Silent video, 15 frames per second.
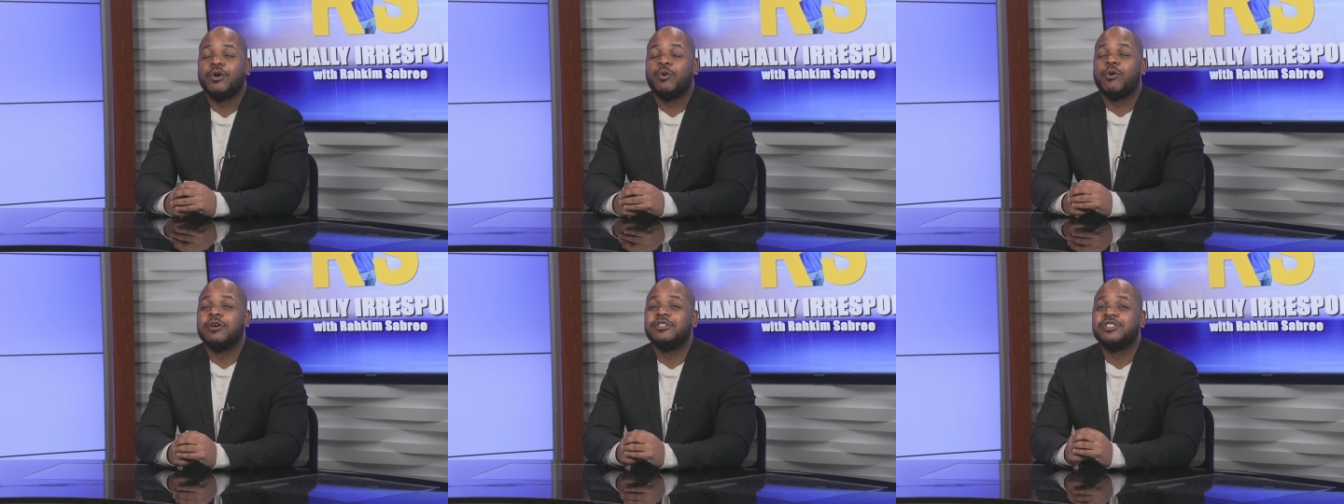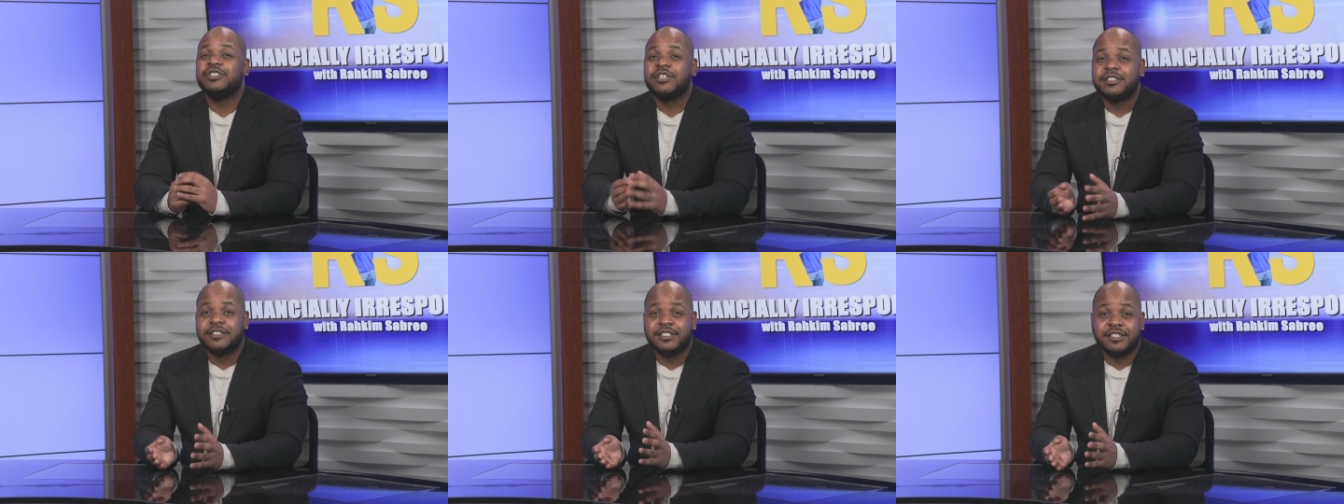who are
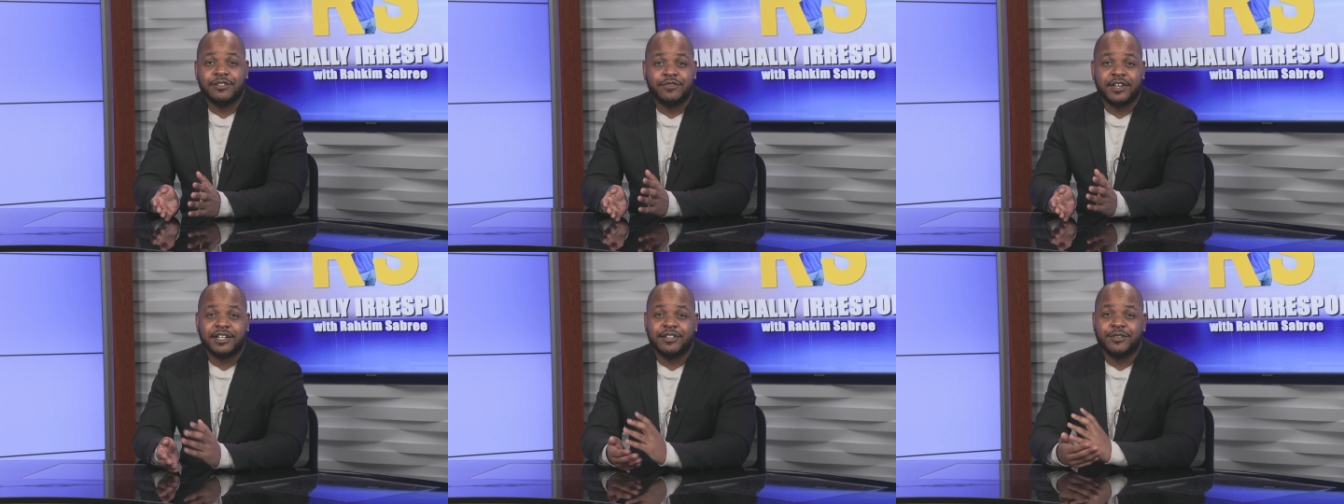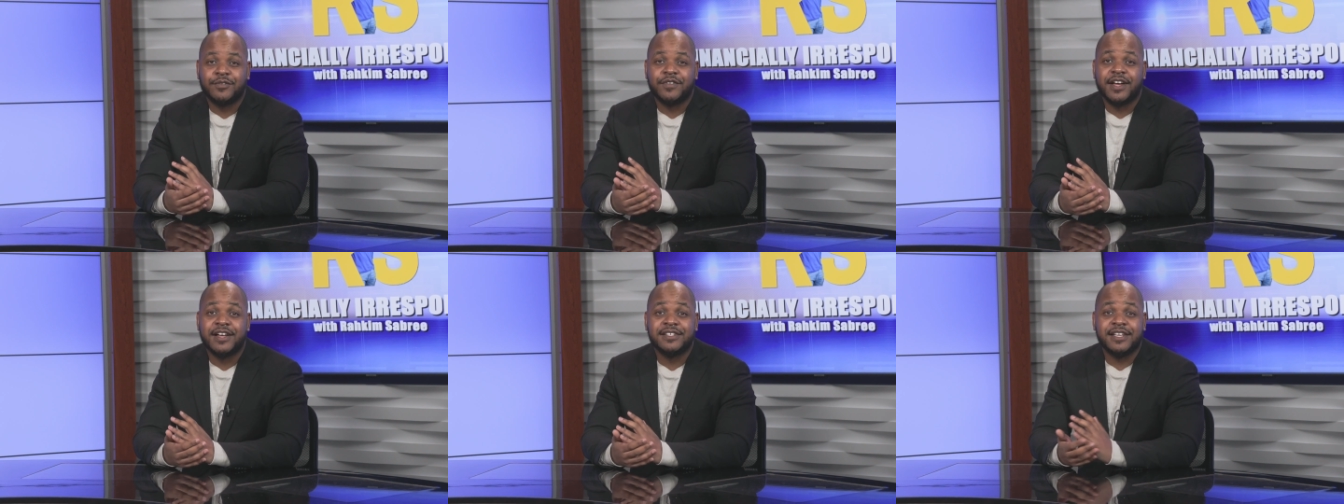just as
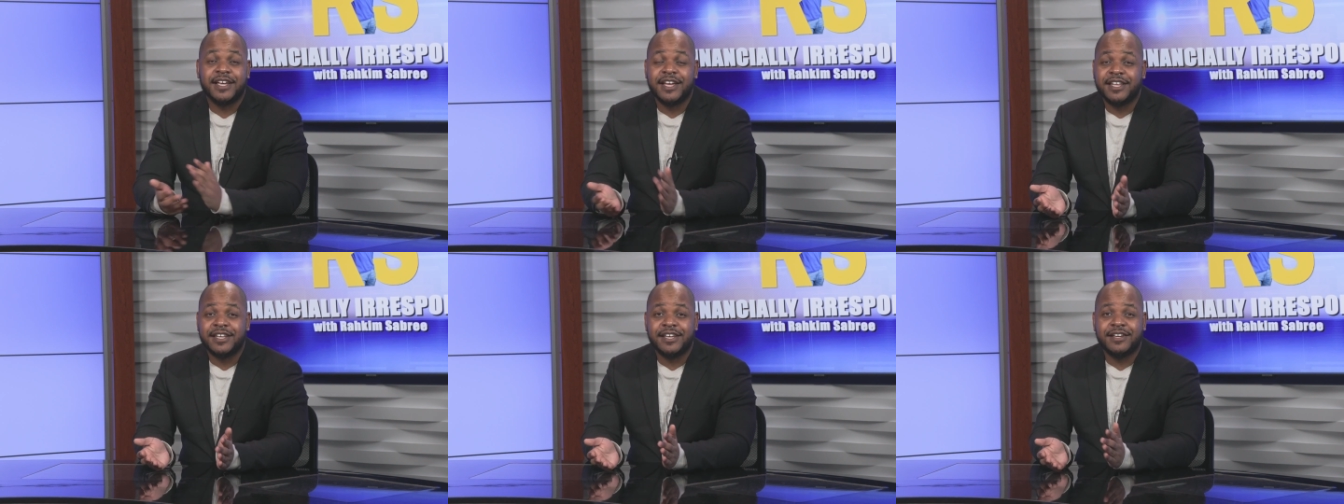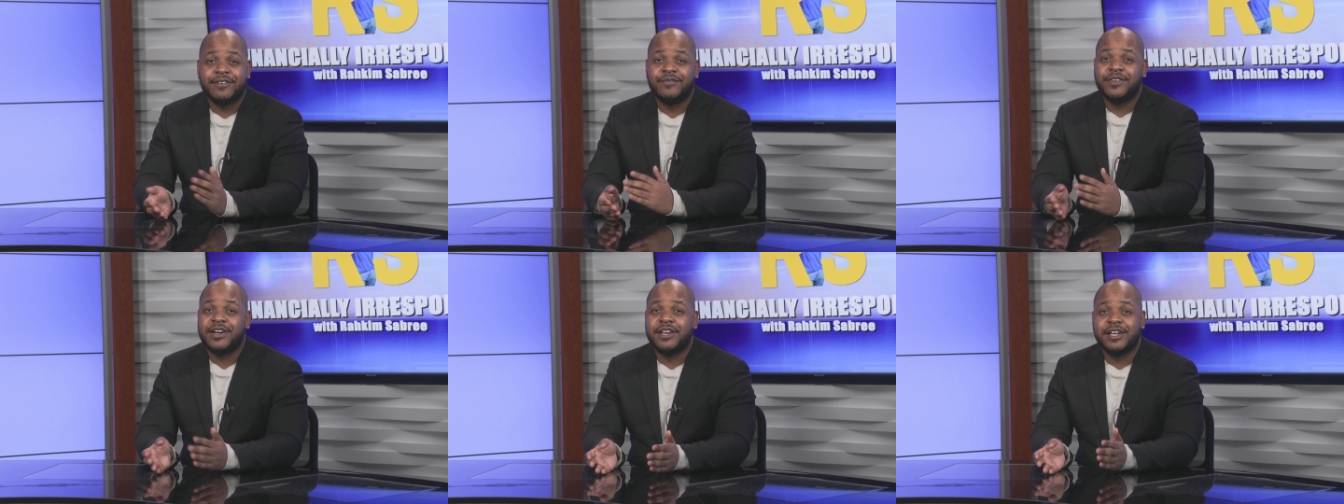effective as any
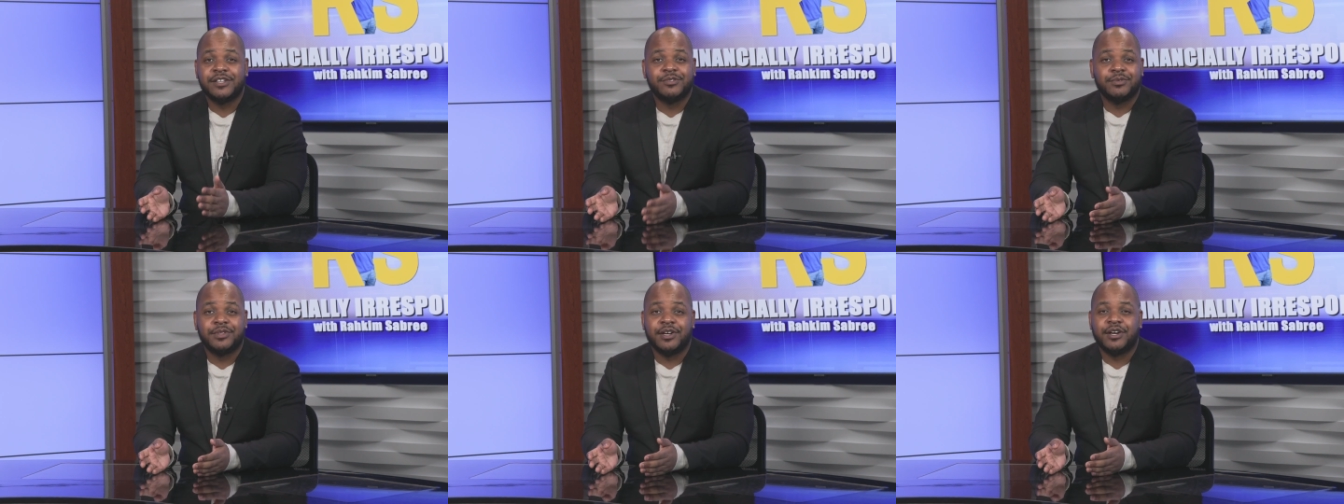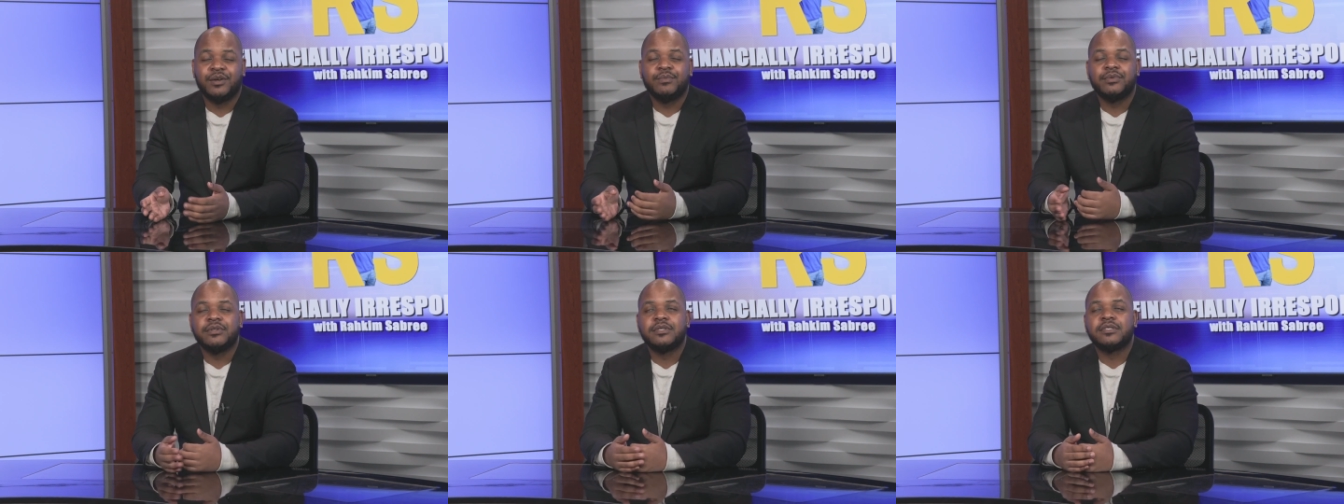financial
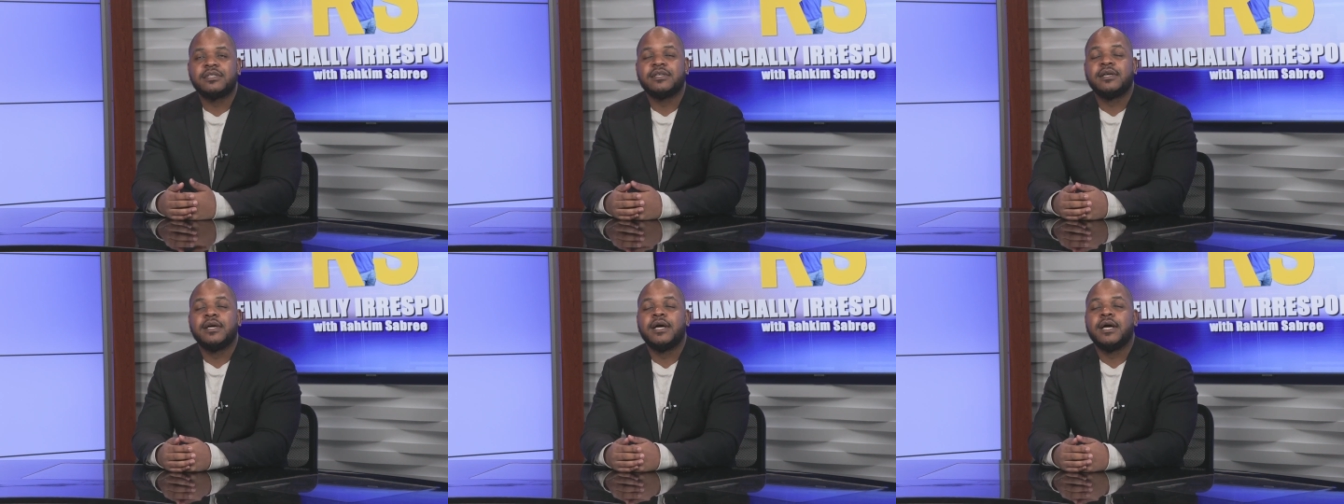therapist.